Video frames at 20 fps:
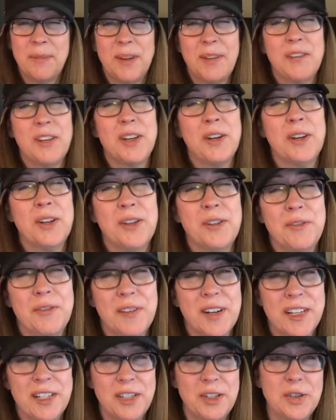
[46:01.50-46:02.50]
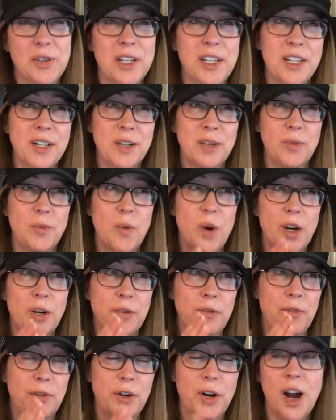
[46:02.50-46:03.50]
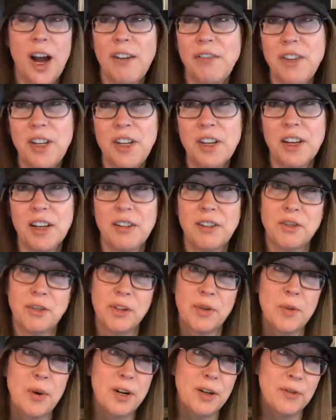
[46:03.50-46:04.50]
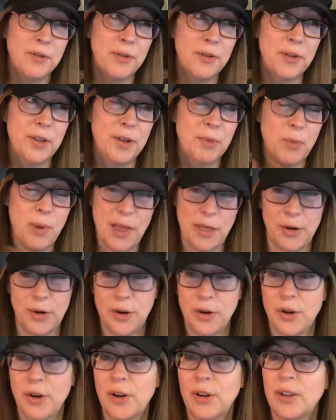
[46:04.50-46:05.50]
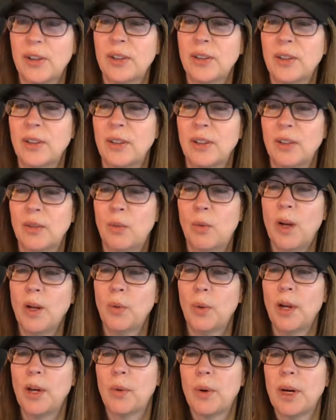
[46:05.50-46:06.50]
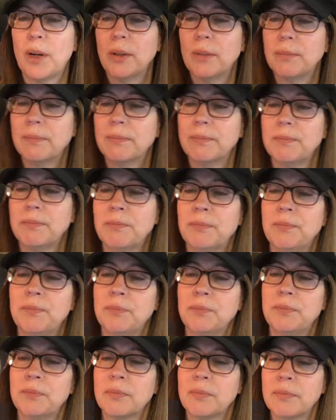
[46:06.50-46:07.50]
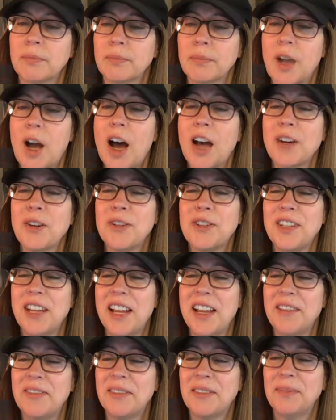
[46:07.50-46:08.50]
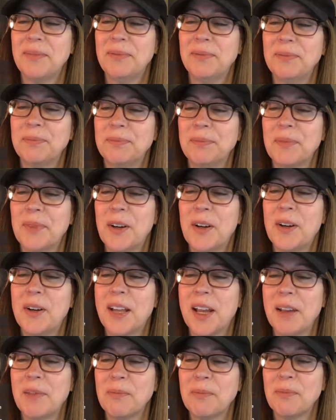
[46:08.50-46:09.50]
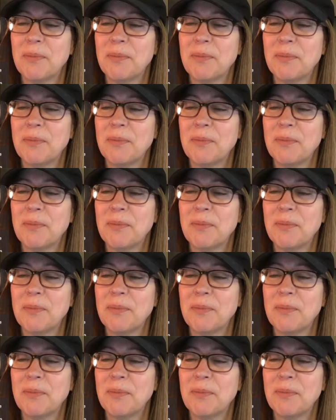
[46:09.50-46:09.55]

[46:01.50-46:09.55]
of year, you've got to drink water for coffee. You've got to drink water for the weather. Water. Autosave. Okay.